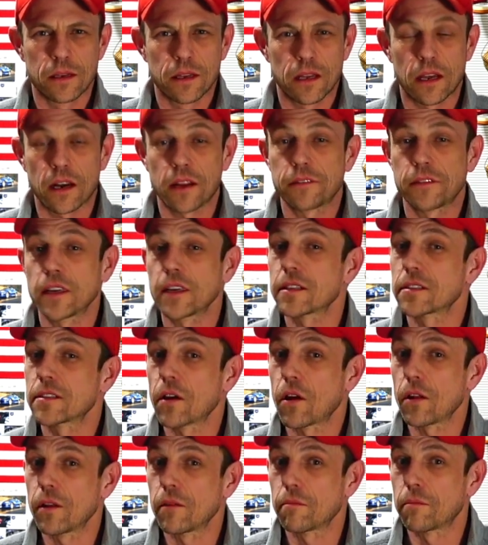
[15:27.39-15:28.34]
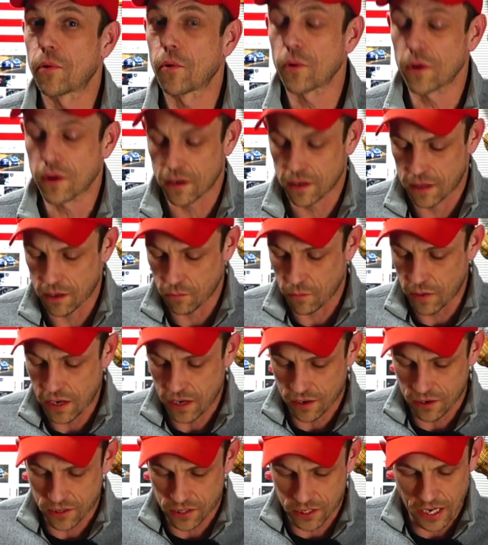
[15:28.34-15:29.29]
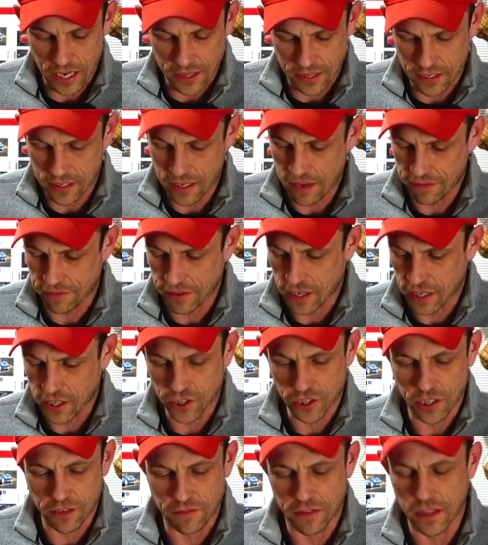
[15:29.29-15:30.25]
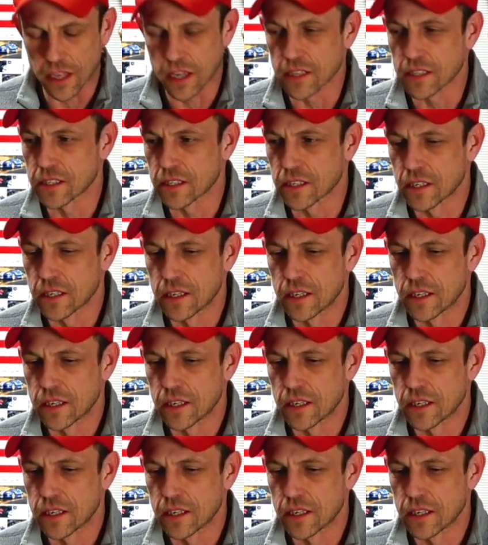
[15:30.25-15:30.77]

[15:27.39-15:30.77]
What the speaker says: And I think it's all important that we understand the definition of this,